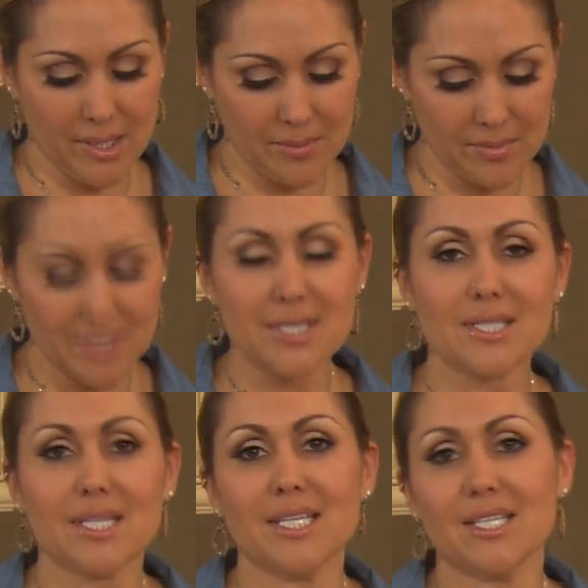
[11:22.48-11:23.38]
this is
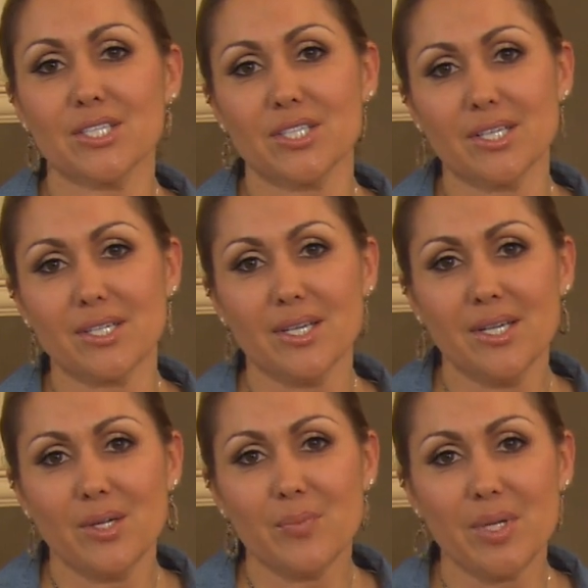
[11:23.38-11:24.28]
the dish that
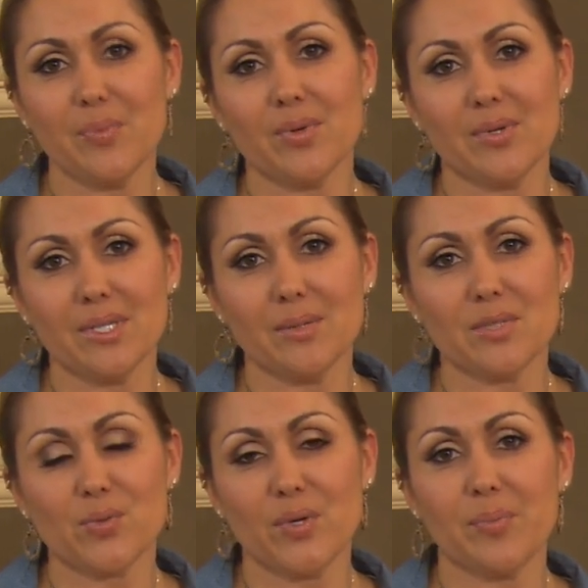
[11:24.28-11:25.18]
people in a
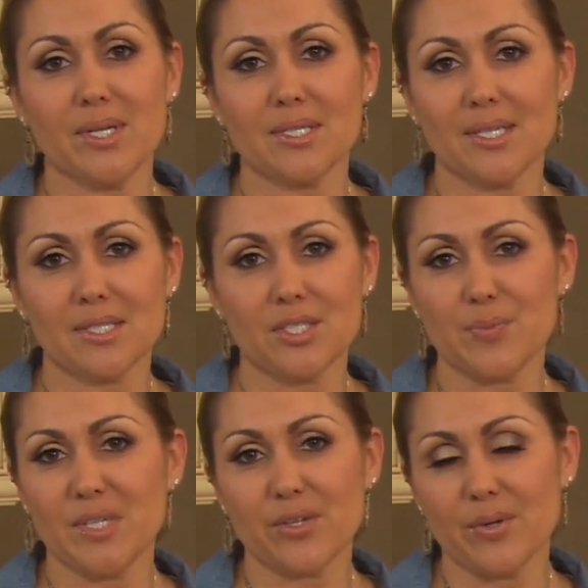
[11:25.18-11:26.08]
sweet place like the
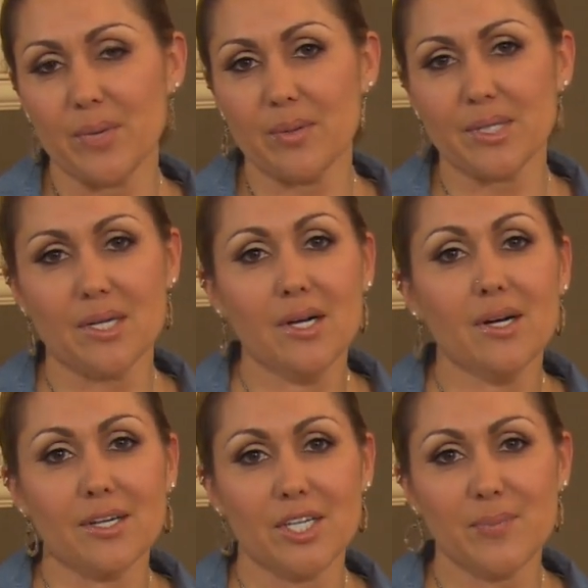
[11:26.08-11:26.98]
Dominican Republic
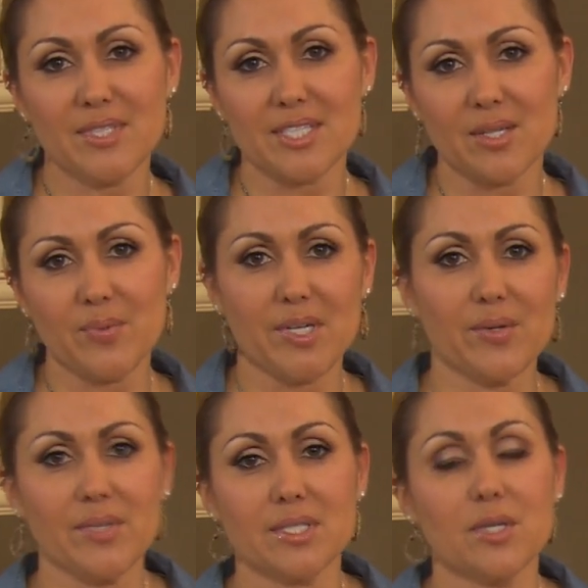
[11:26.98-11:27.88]
are going to be celebrating
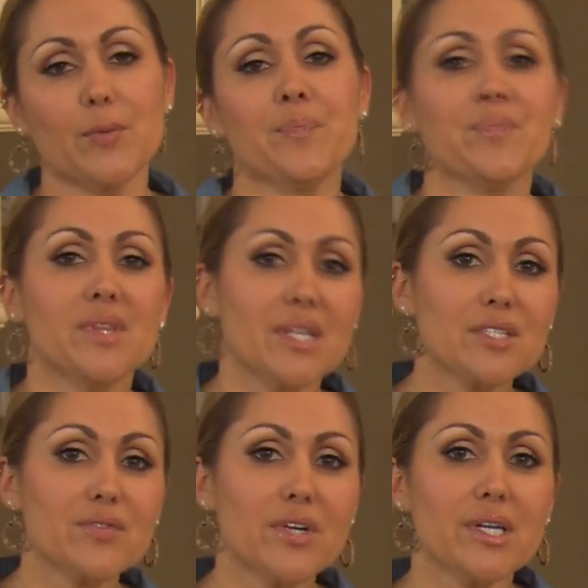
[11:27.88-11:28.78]
with. So
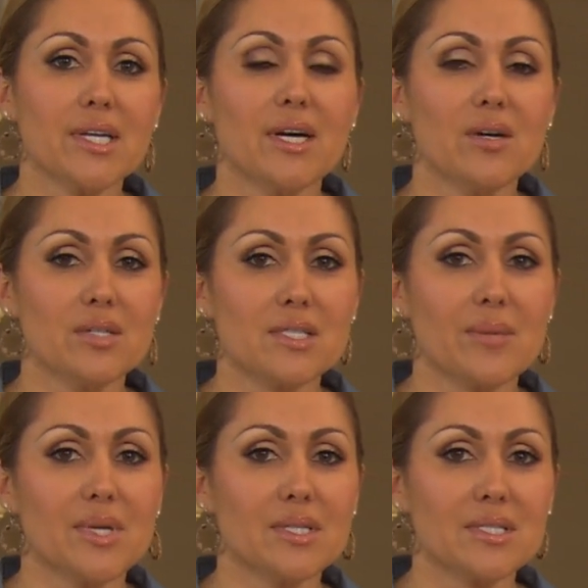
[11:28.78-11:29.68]
thanks for hanging out as I
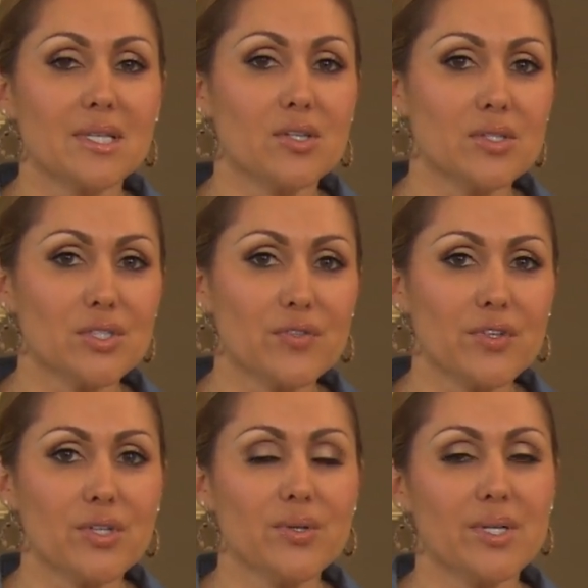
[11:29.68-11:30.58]
made this sancocho for
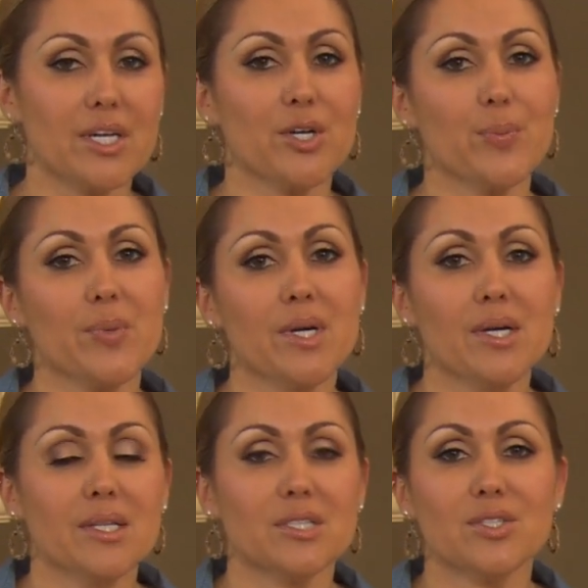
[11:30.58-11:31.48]
you, and I hope
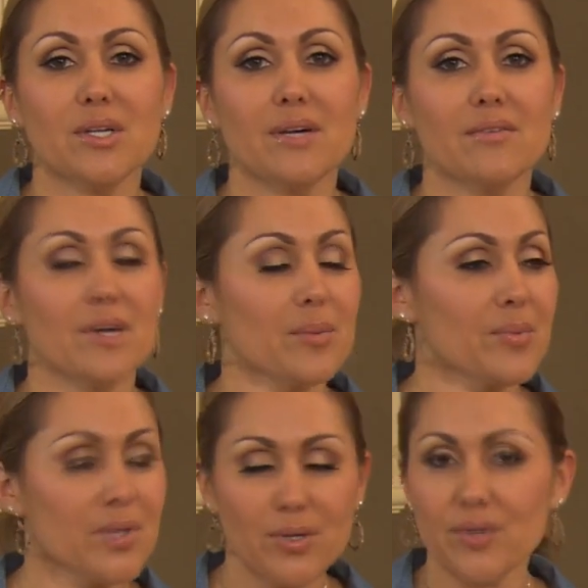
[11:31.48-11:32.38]
that you have a
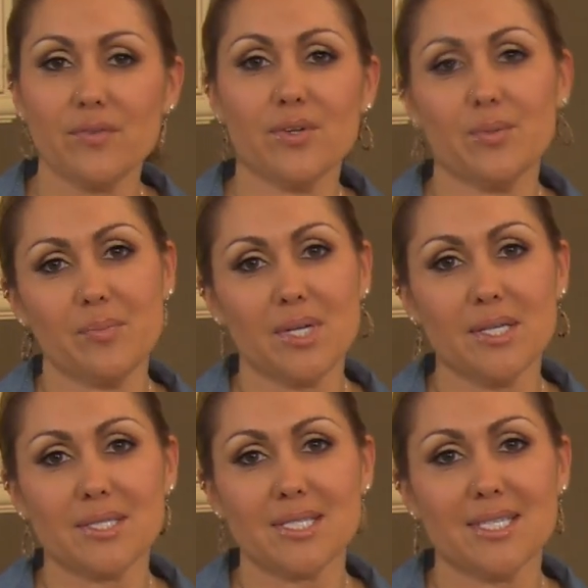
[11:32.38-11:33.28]
beautiful and
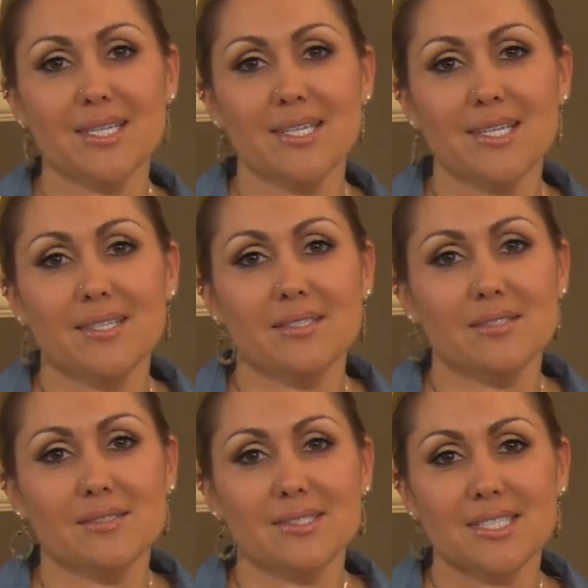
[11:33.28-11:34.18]
blessed
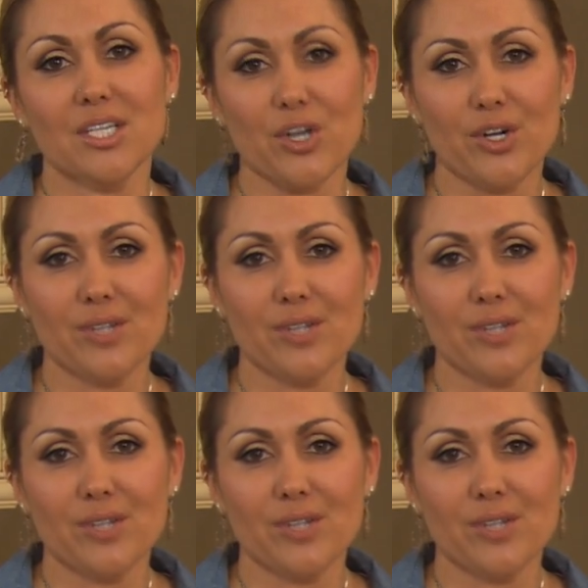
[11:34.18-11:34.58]
dinner.